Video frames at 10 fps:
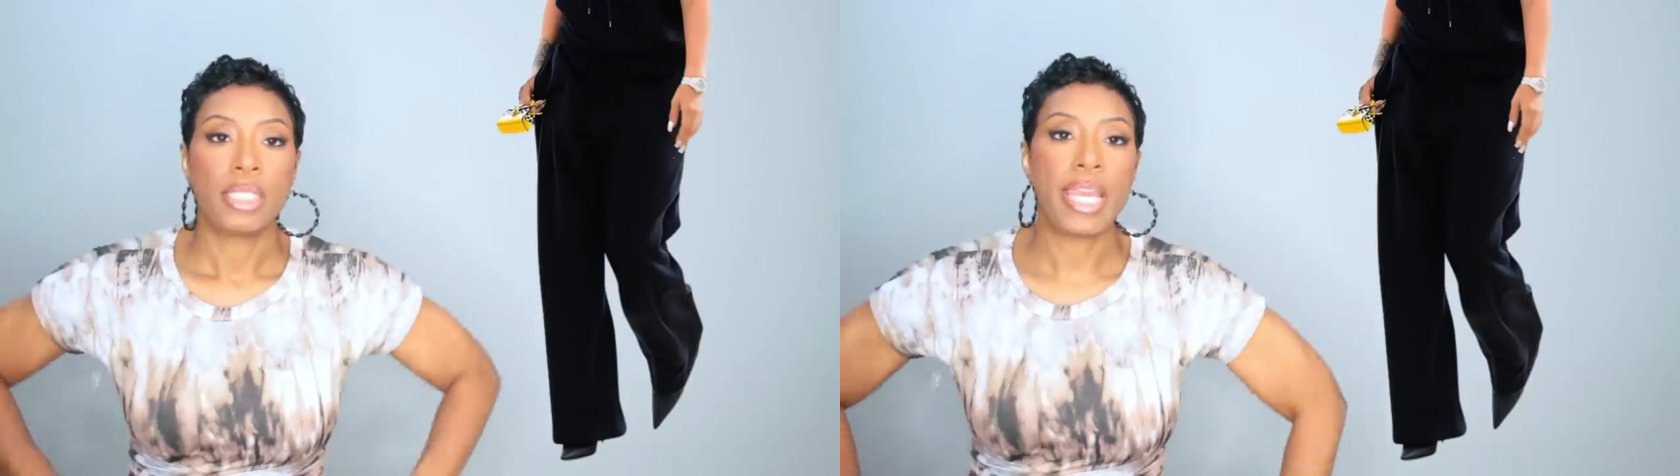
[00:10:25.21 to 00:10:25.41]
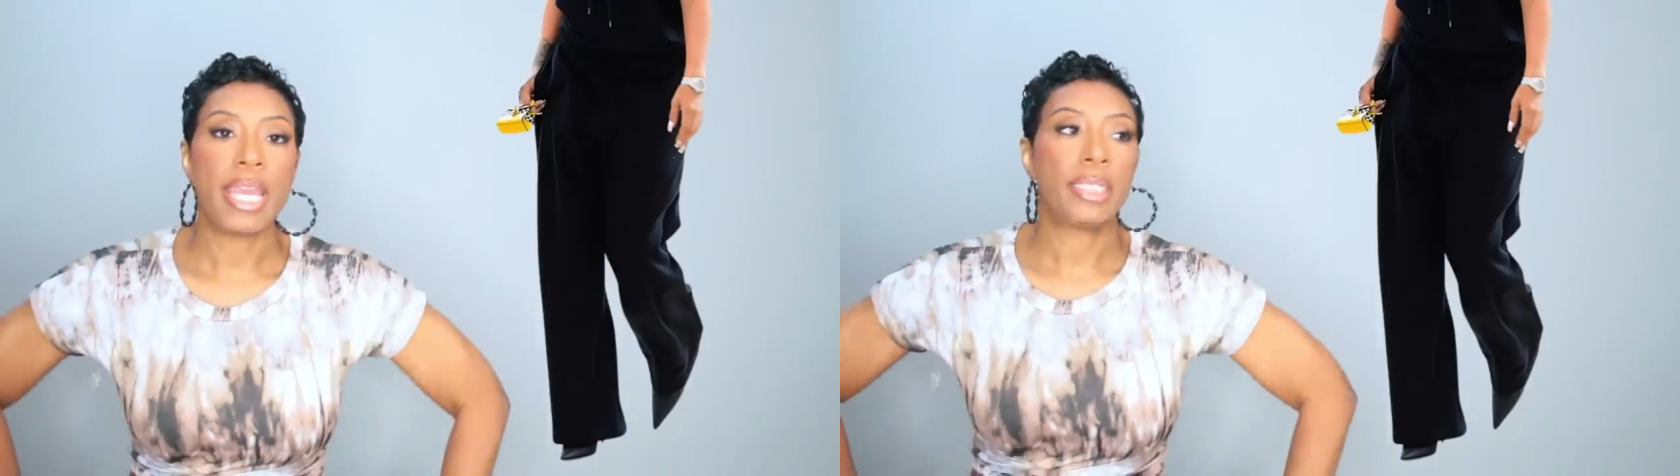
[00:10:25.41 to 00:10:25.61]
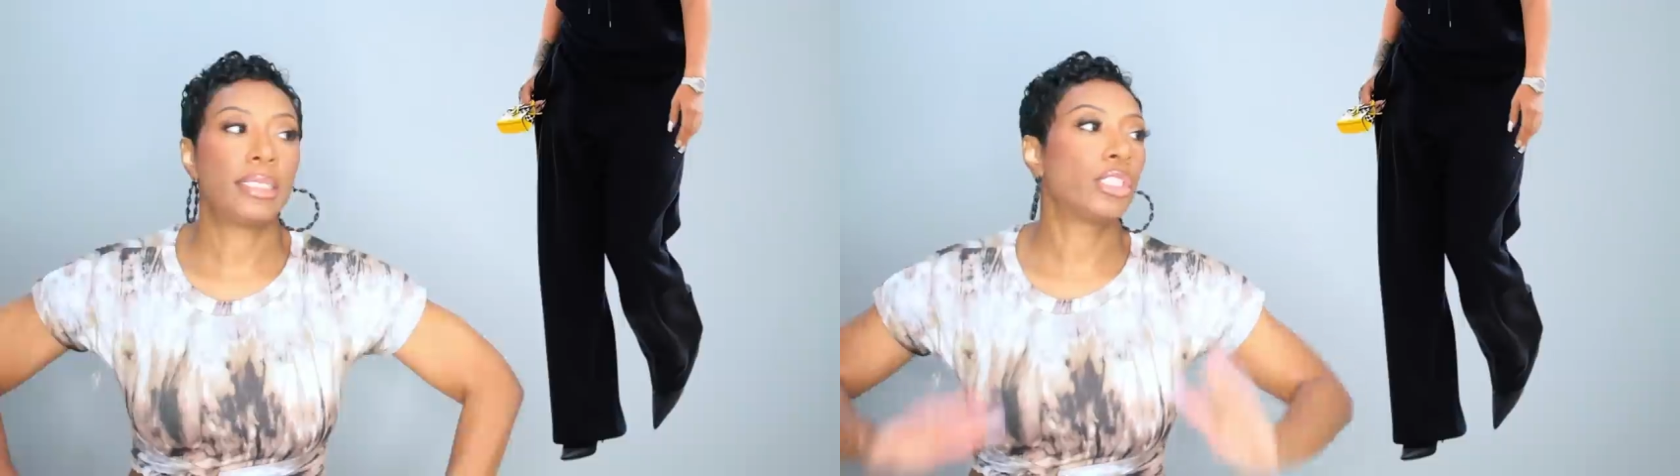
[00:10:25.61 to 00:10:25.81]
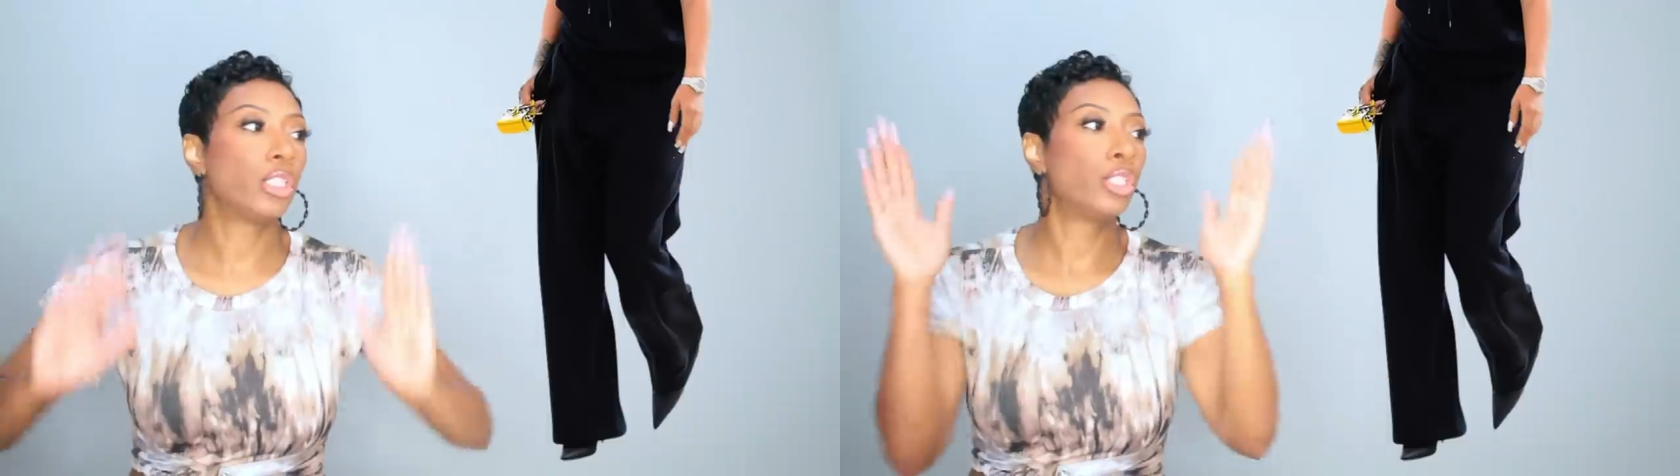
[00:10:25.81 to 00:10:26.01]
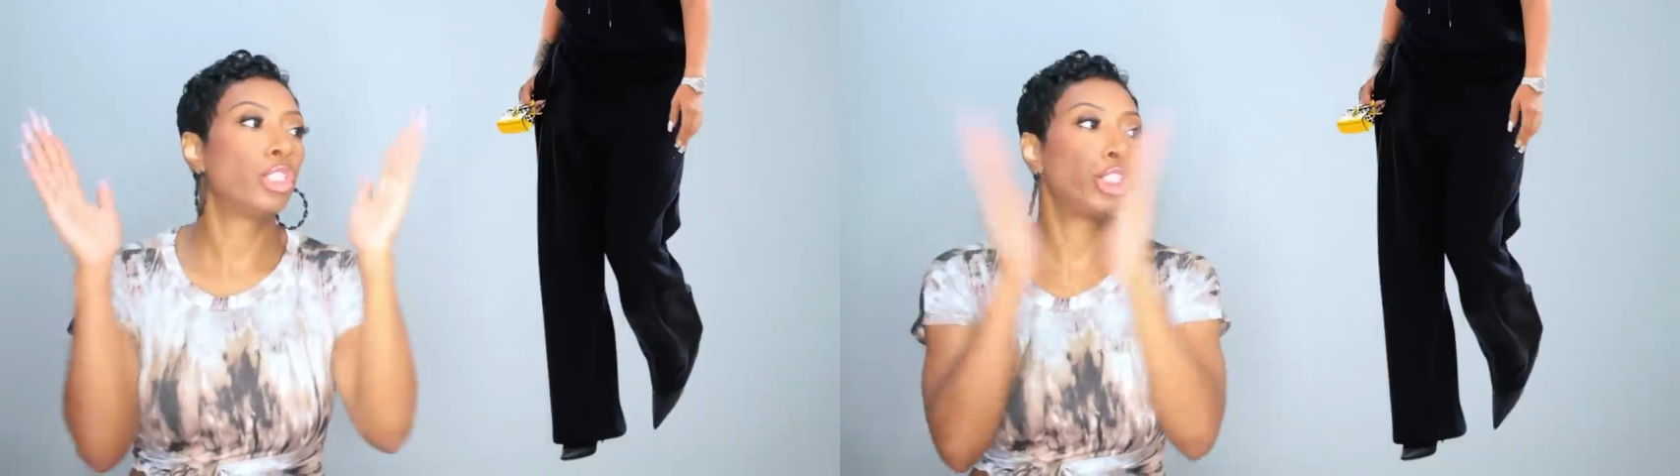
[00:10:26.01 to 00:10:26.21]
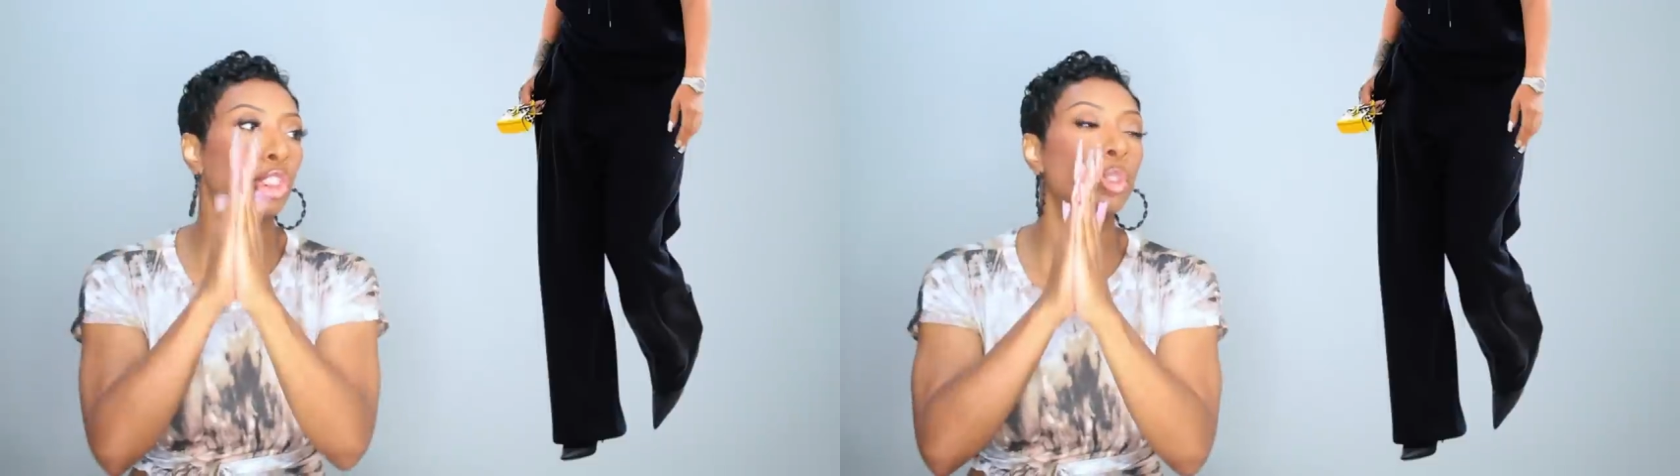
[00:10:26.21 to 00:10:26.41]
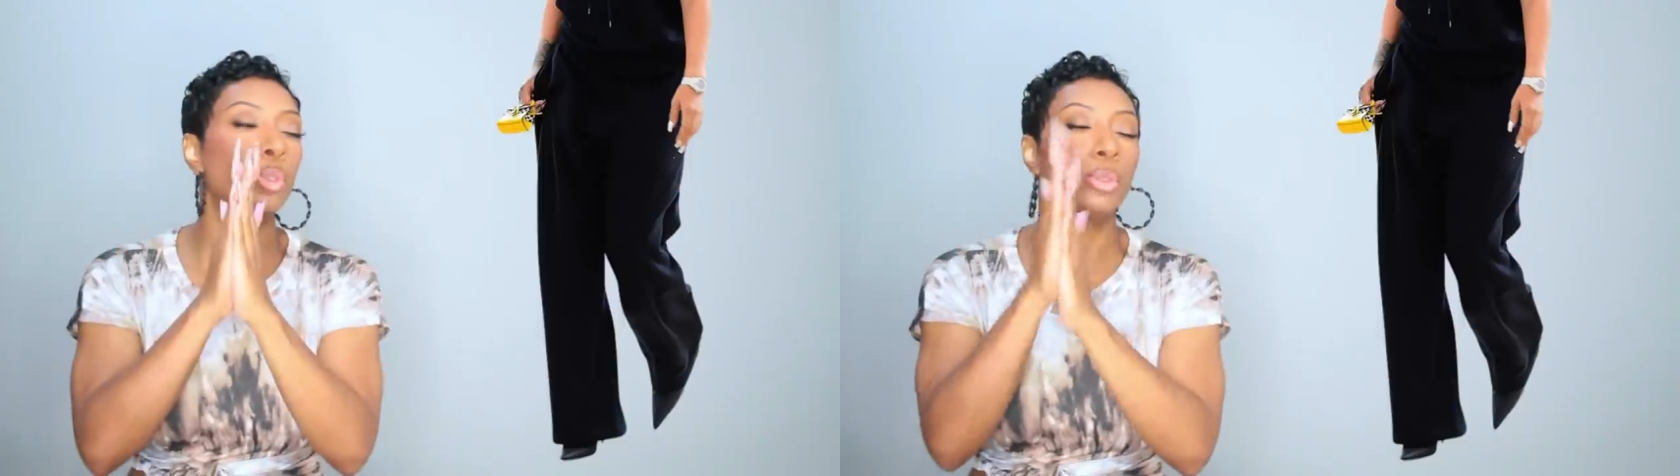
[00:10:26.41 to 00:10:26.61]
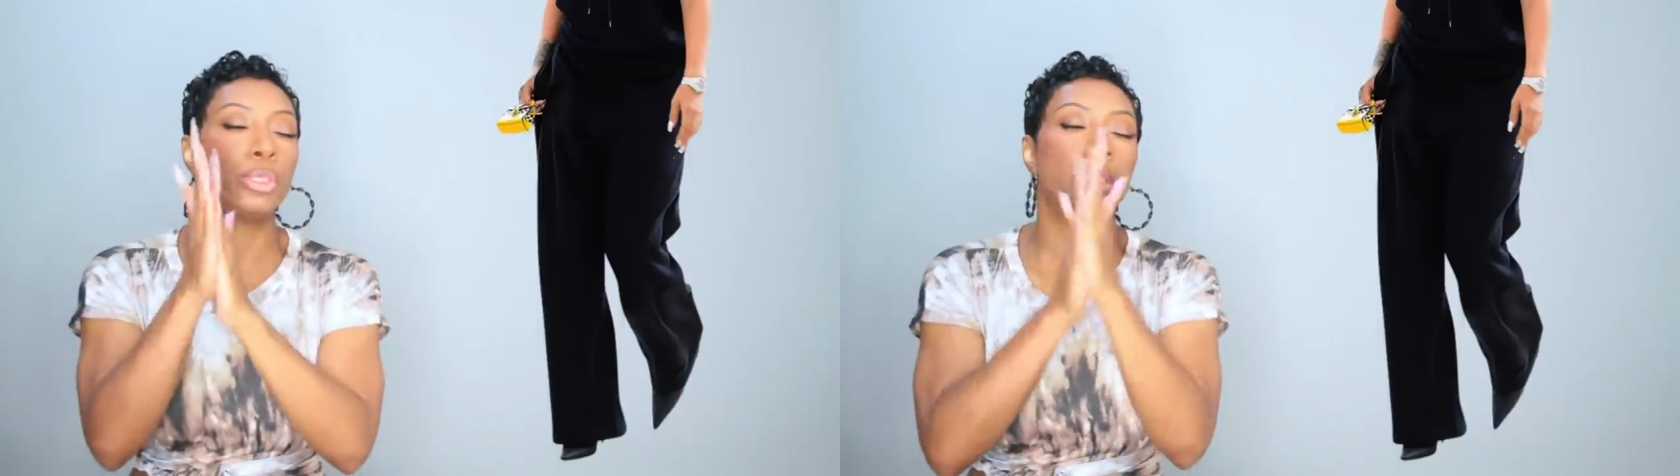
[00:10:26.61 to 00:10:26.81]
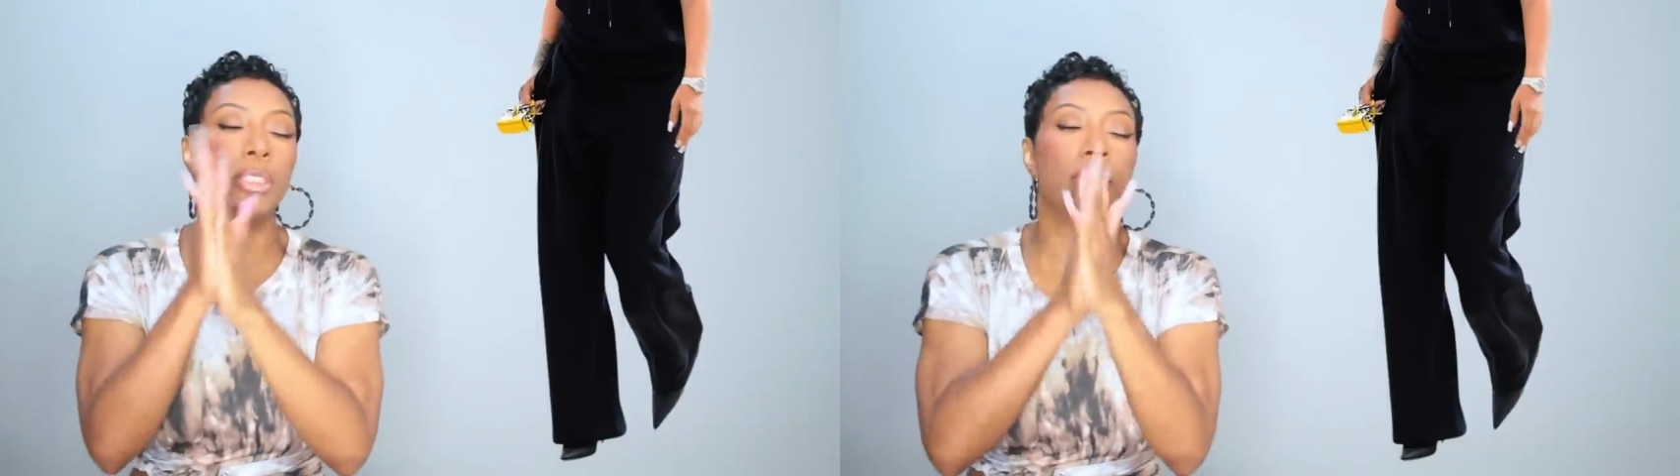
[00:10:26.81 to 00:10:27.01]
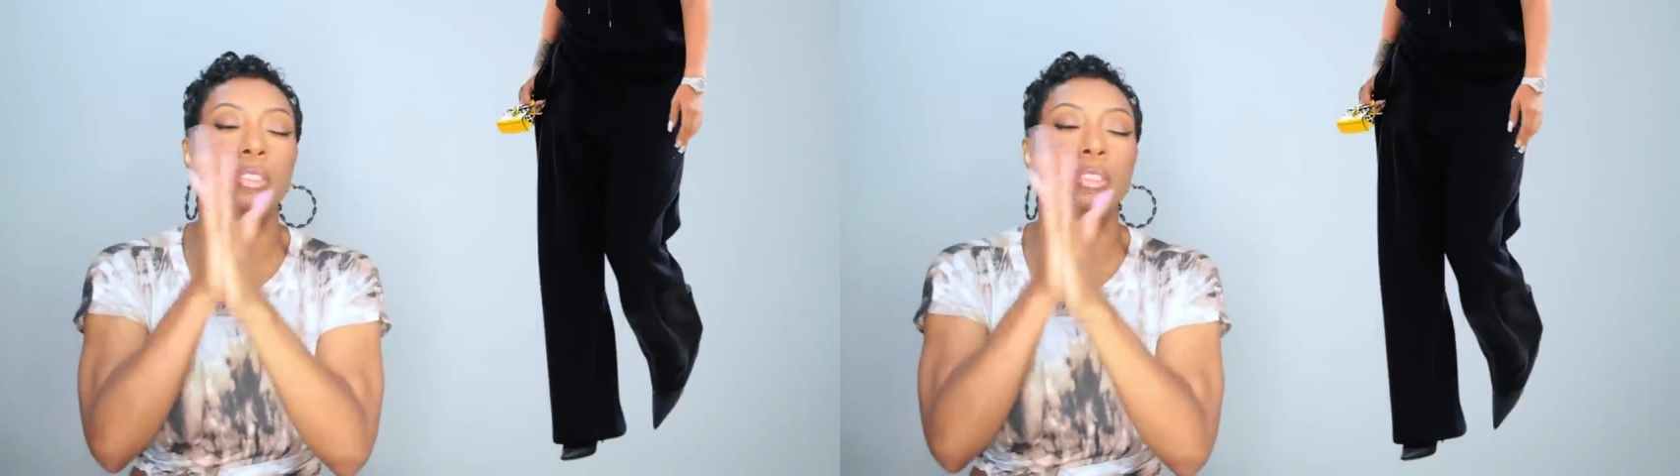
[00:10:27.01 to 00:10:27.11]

Next, shoes.